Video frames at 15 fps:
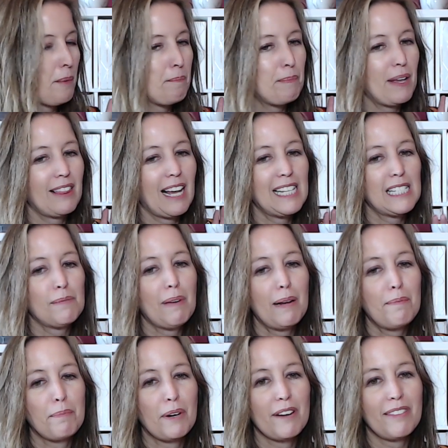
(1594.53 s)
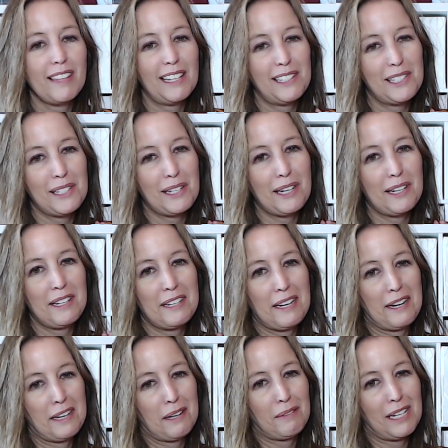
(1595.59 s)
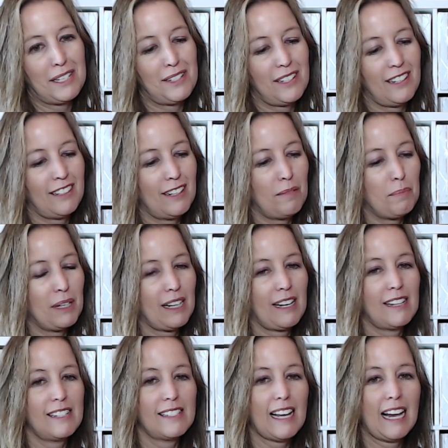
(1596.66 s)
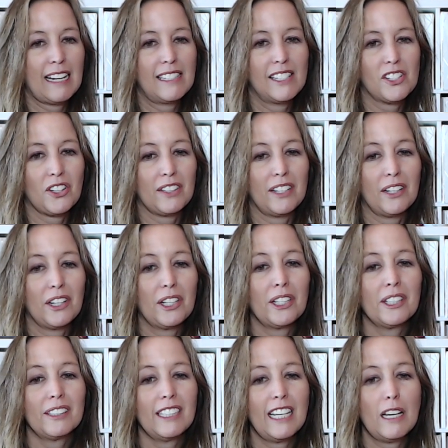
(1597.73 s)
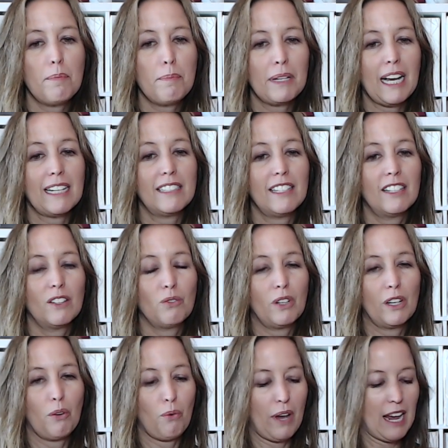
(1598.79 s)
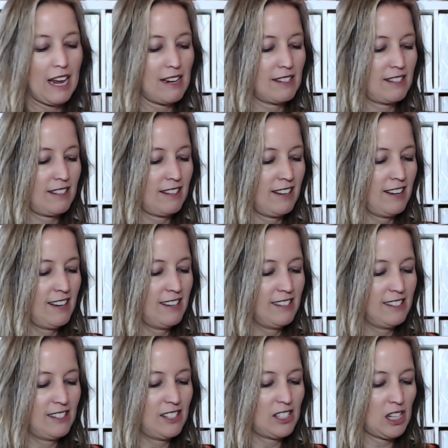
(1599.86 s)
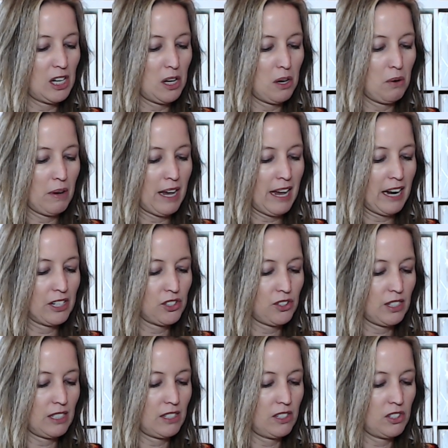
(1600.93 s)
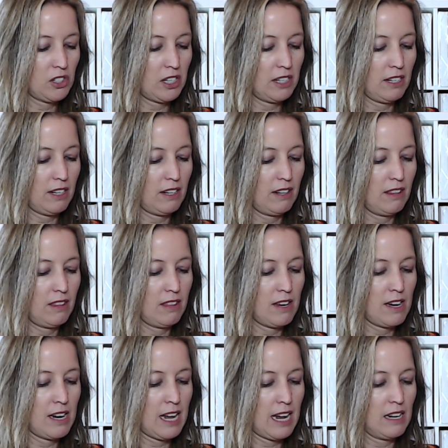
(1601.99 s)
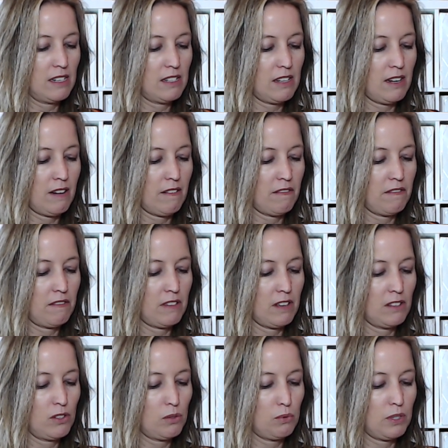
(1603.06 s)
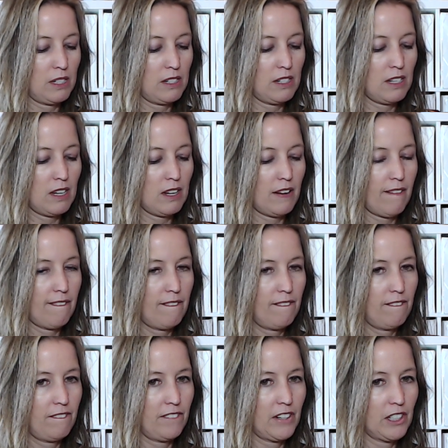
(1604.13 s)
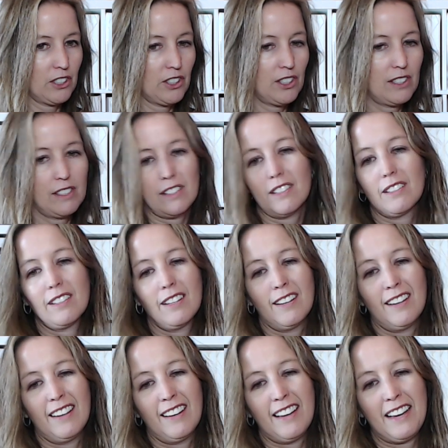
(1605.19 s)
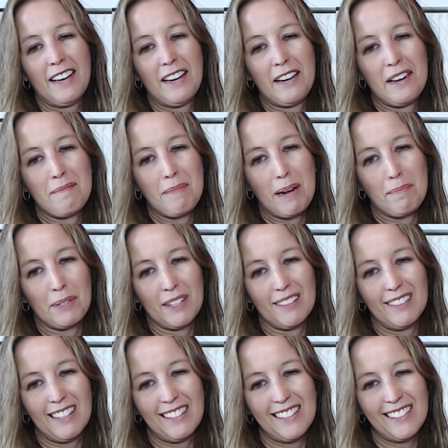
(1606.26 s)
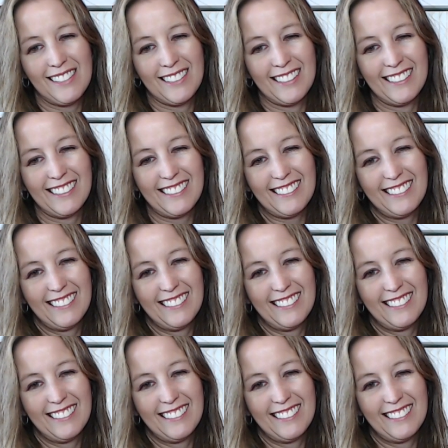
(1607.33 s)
But that's my birthday start, and I know I cheated because I started early, but I didn't want to wait. So I actually started the night of the 21st on my birthday start.